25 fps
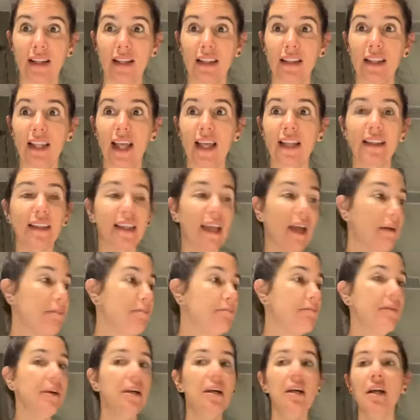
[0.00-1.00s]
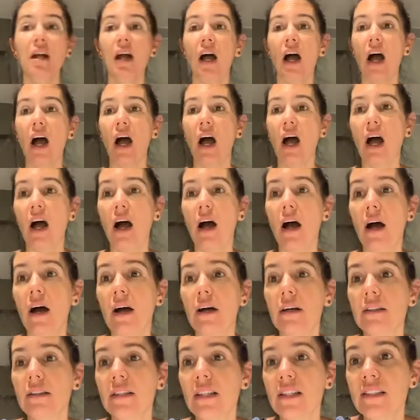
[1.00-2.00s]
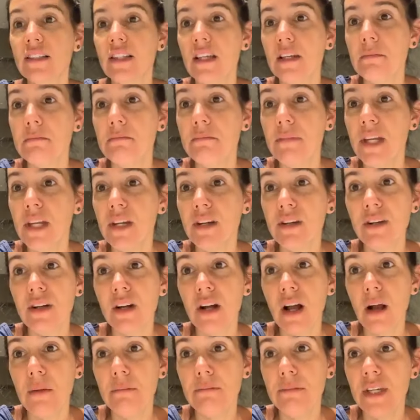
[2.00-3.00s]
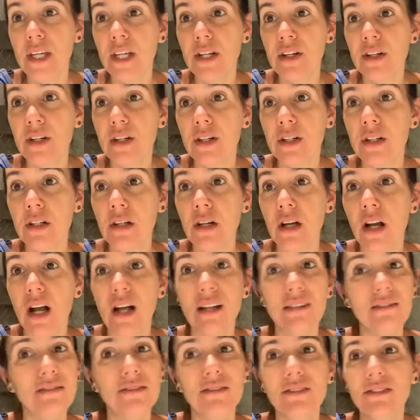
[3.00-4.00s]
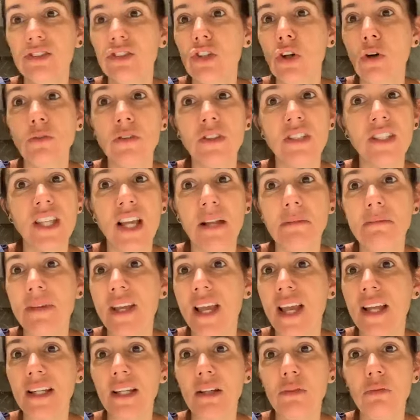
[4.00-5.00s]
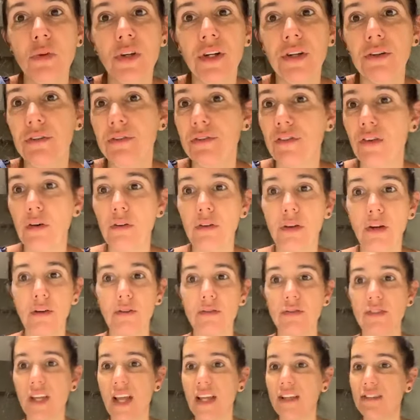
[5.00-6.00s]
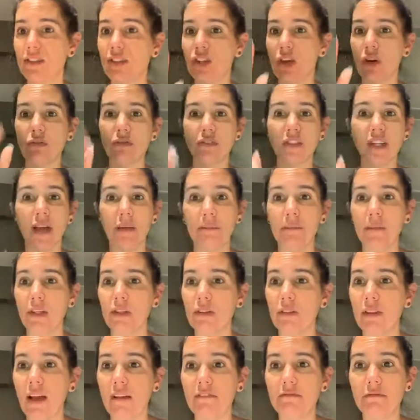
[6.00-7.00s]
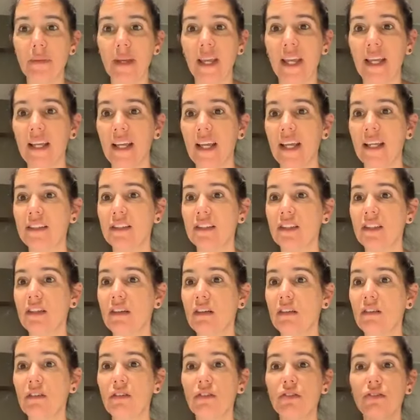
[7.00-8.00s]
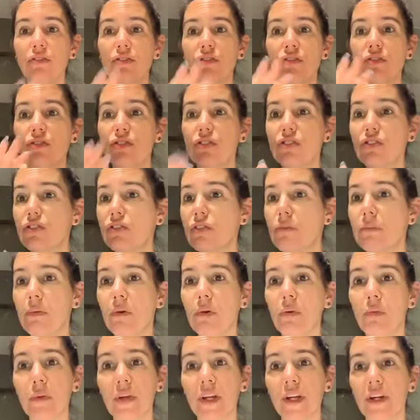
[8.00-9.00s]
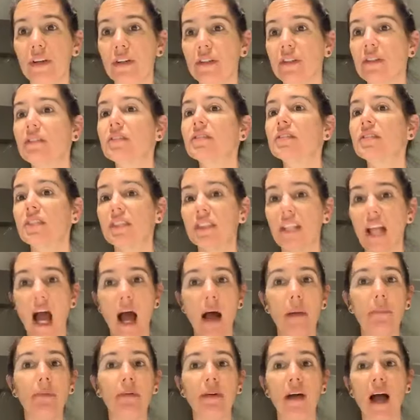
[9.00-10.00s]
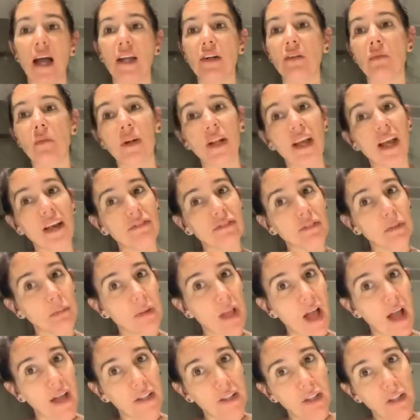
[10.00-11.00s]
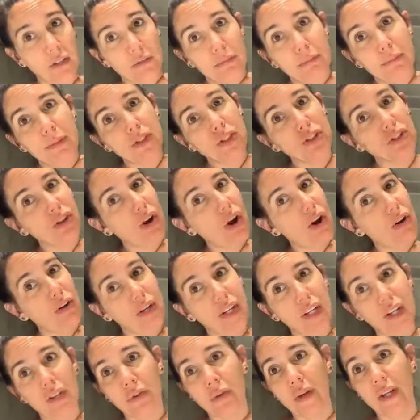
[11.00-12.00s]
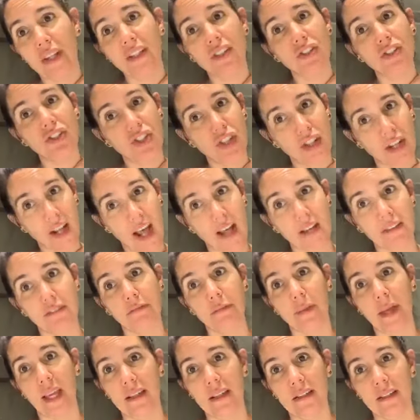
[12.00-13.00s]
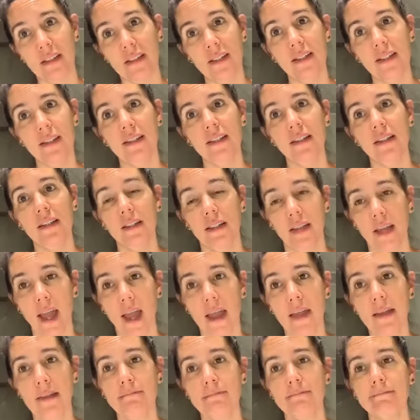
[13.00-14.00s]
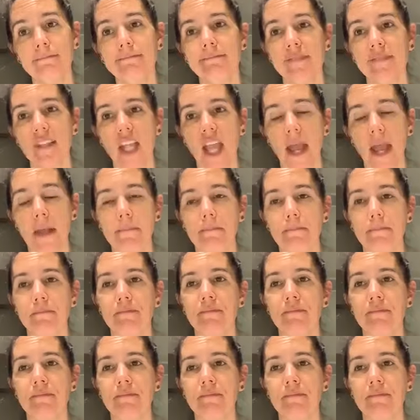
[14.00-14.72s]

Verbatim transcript: Let them, uh, listen, mirror, a mirror, don't send me any weird photos and don't tell me you love me. It's super weird. Stop. I don't want to have to block you, but you're already annoying the shit out of me. Okay? Okay.